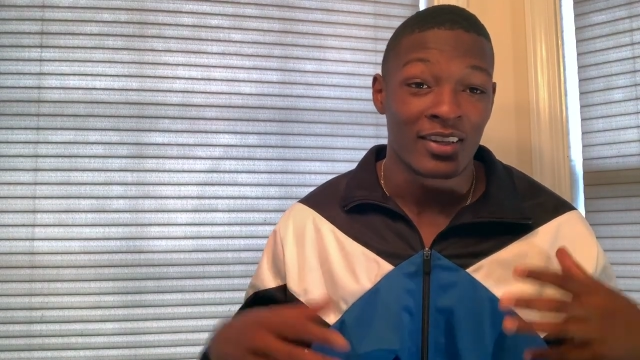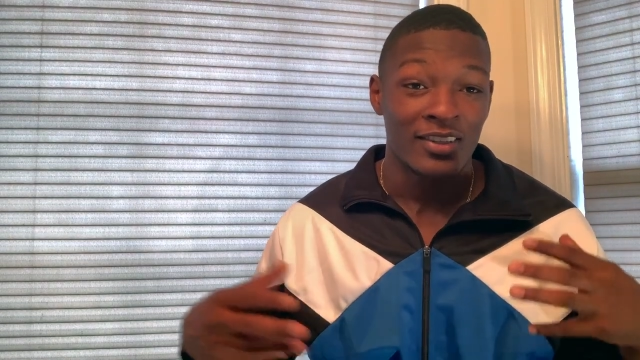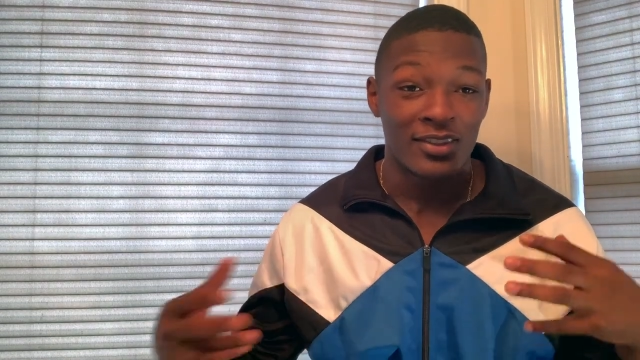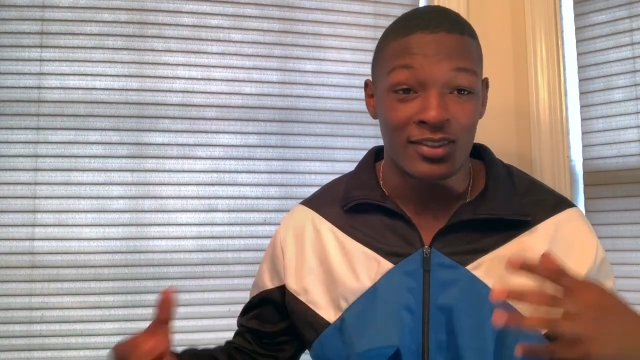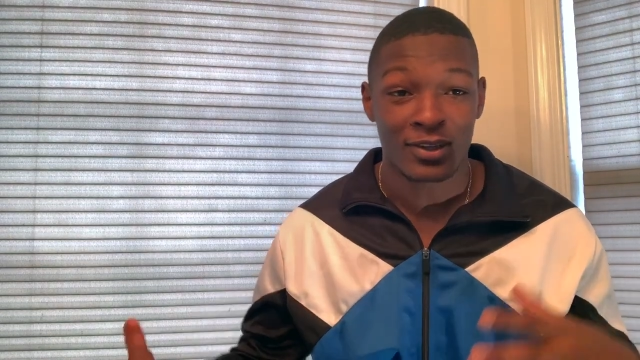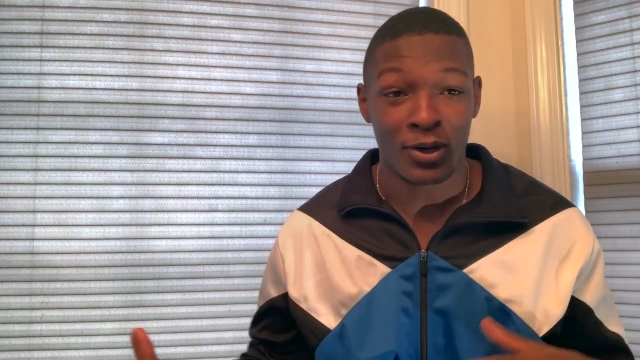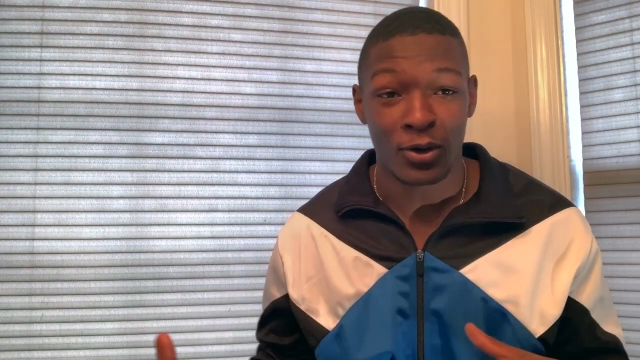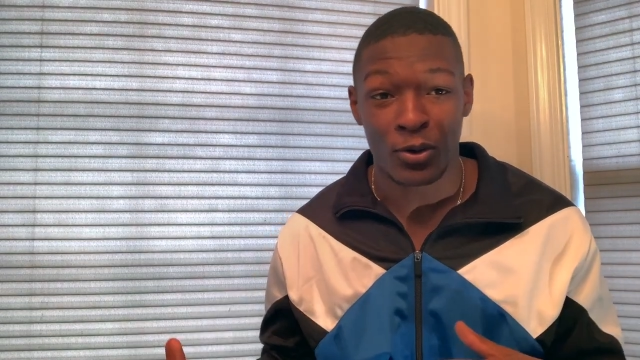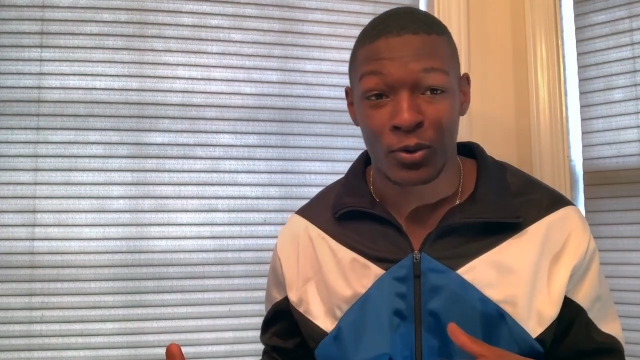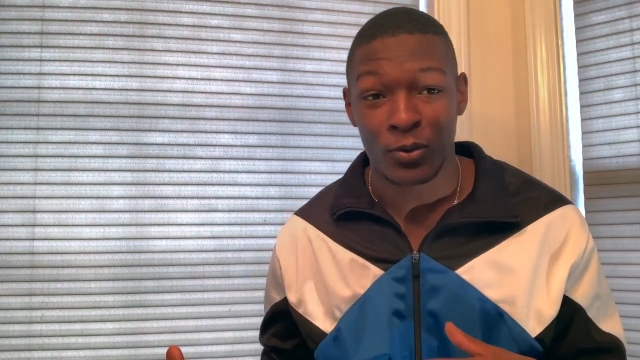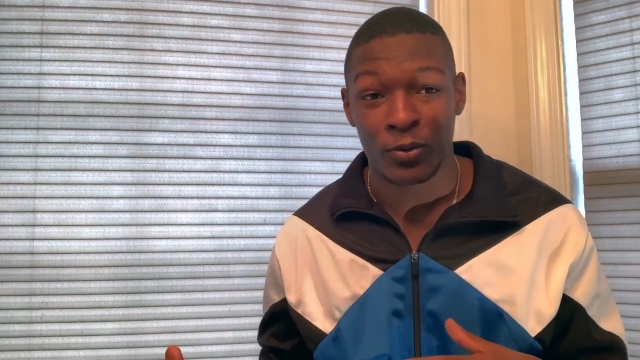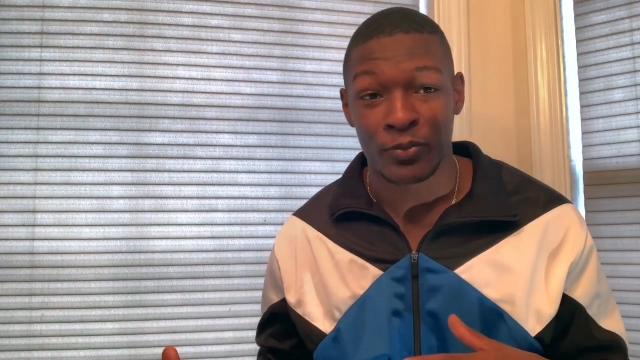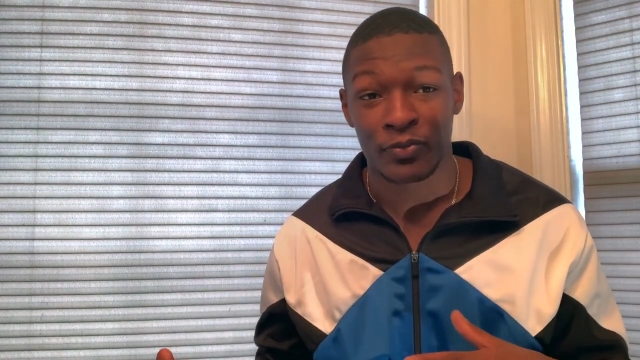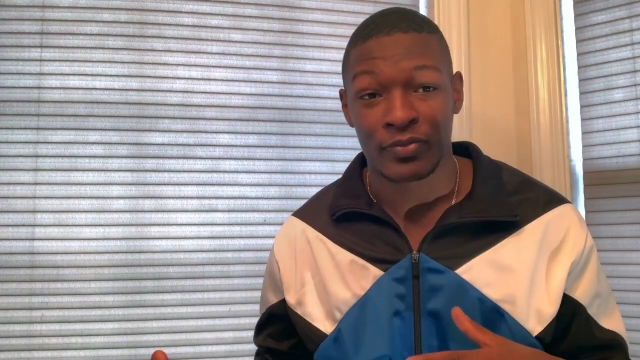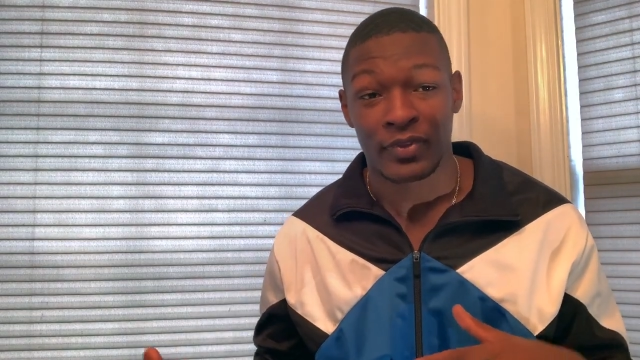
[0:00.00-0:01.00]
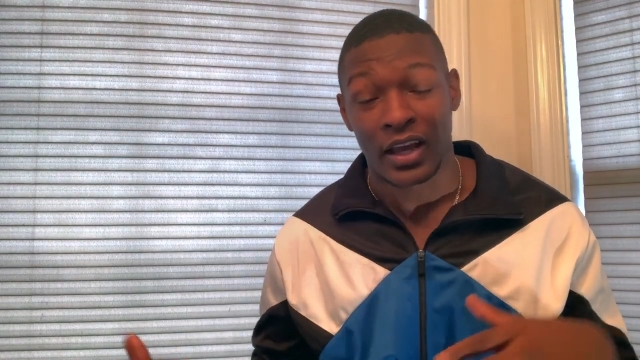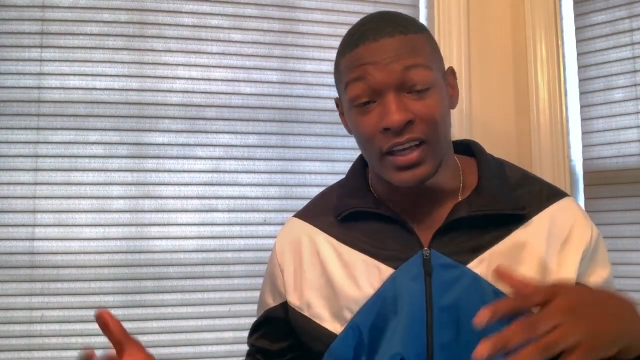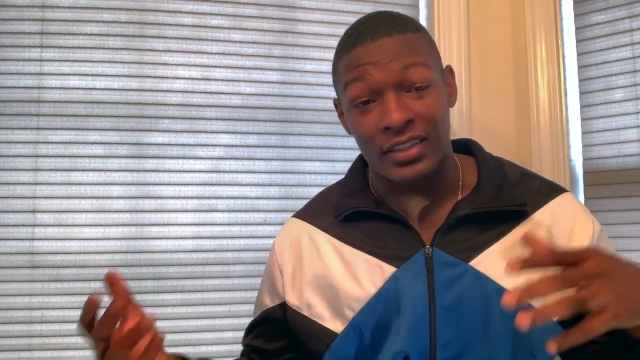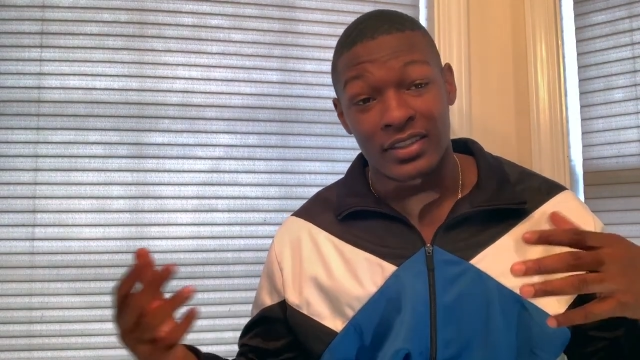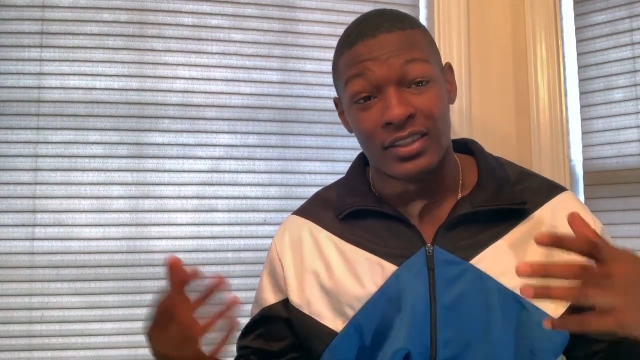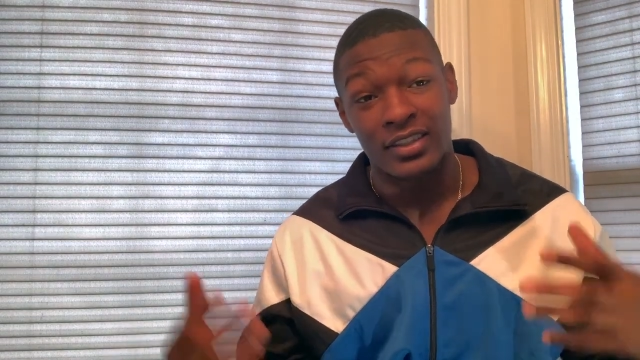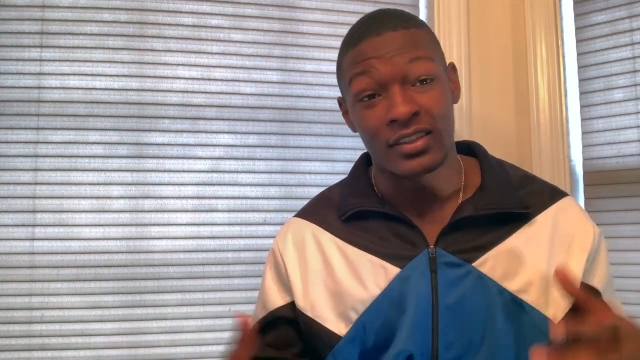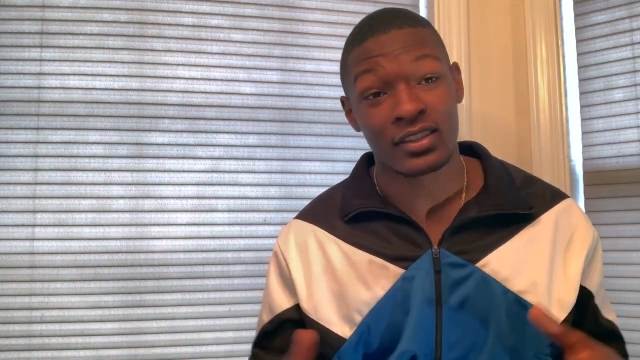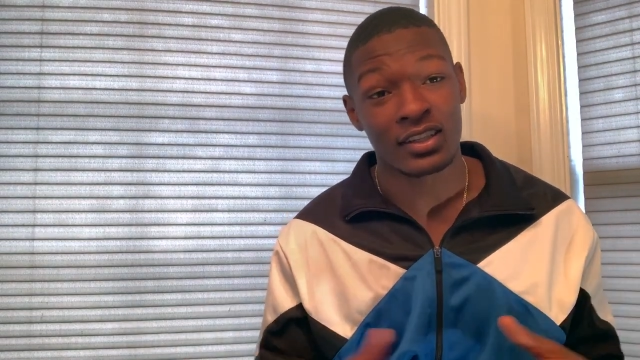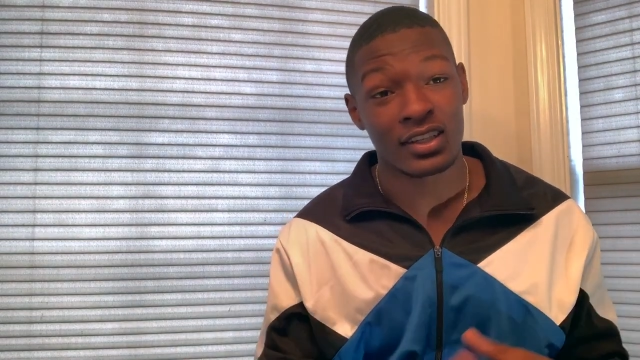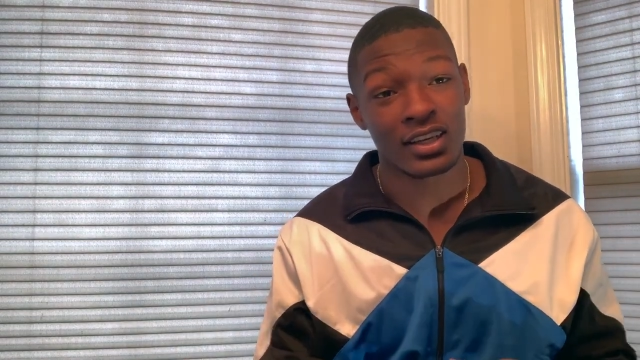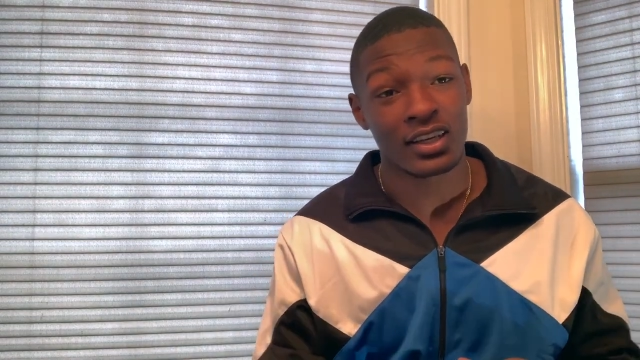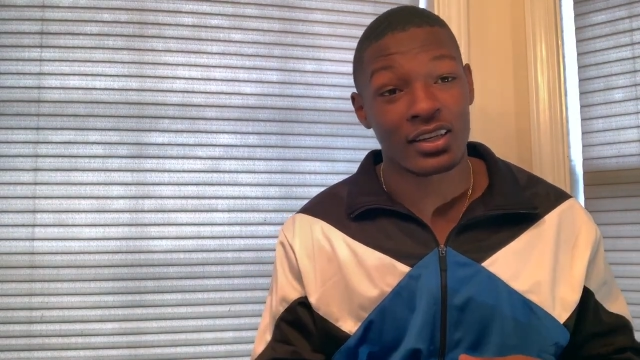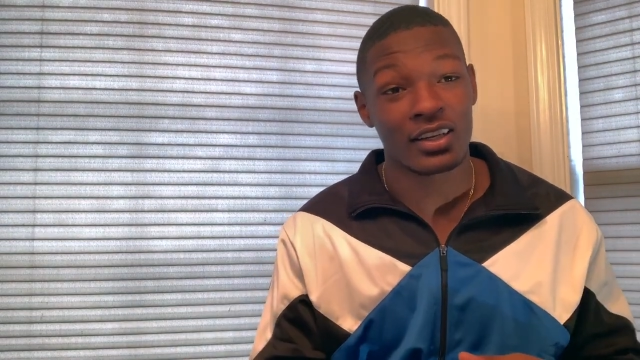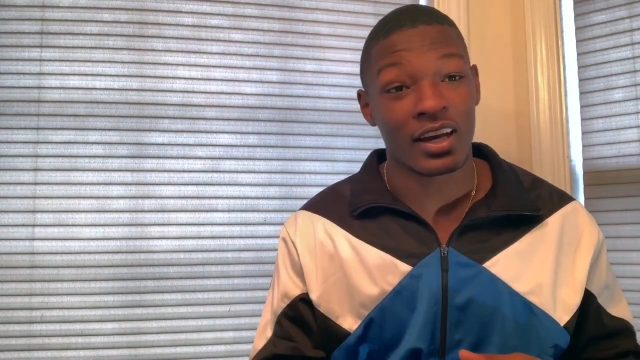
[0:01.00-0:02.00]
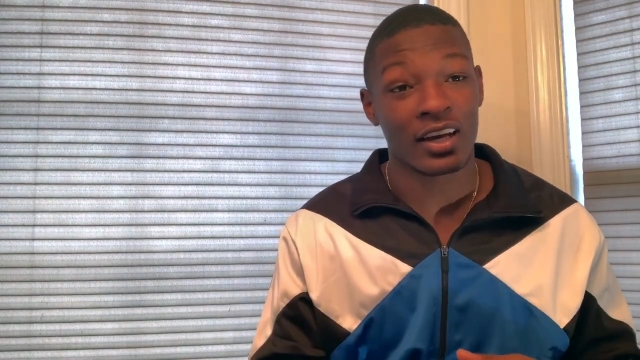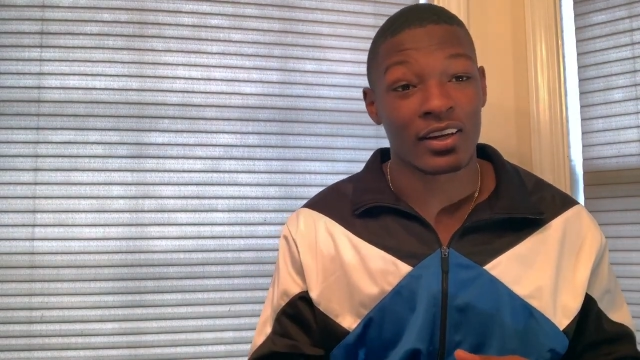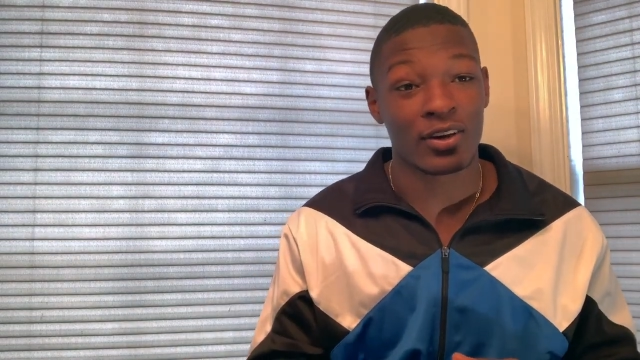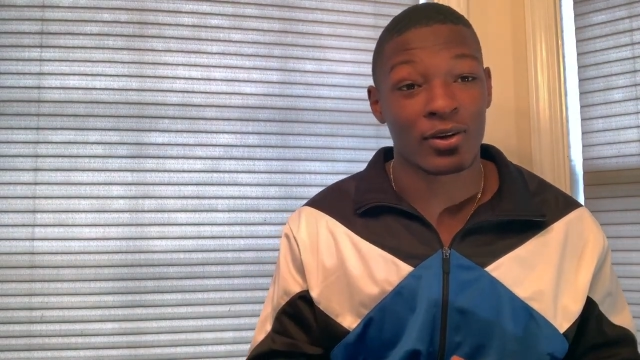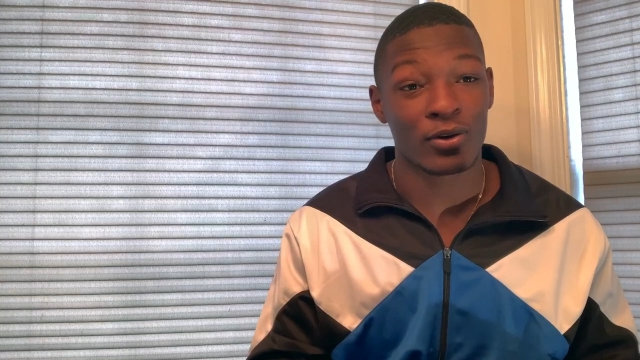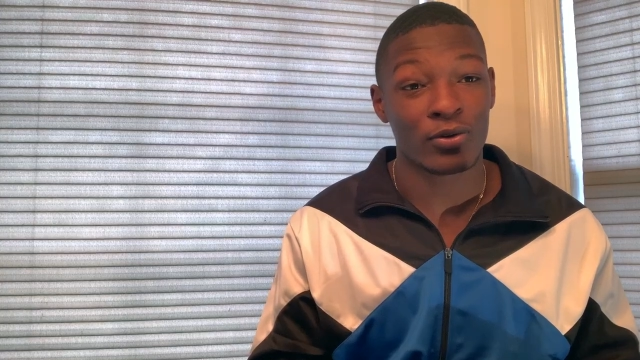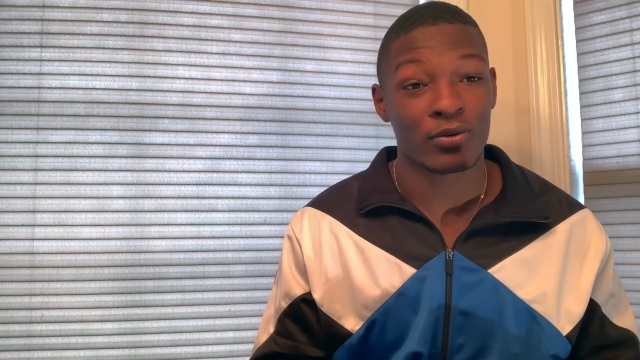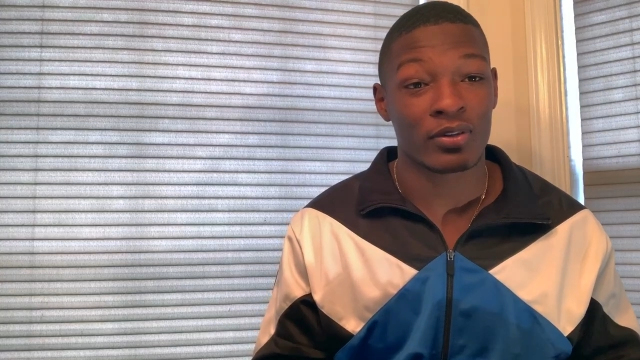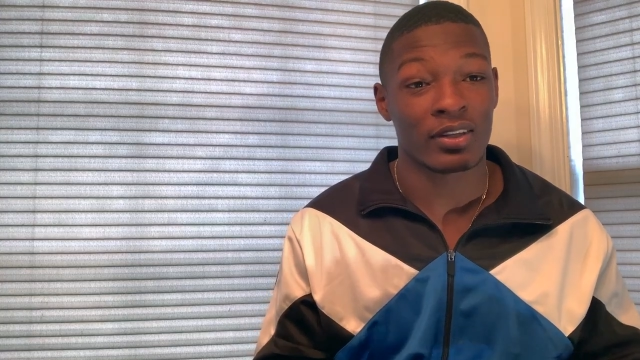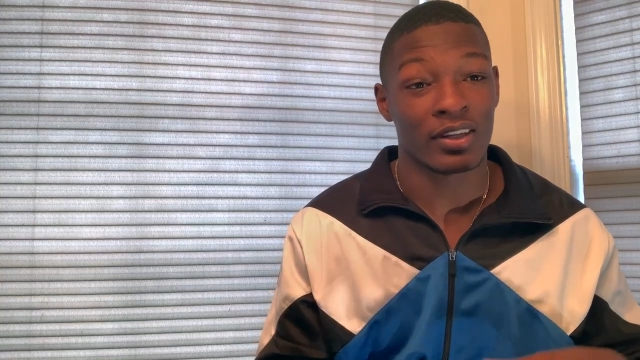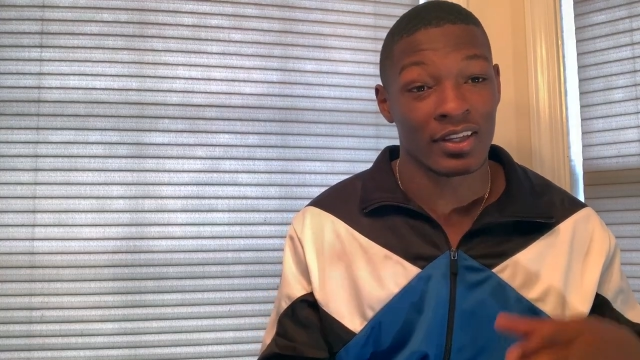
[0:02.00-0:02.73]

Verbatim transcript: So I still need to get a dyno.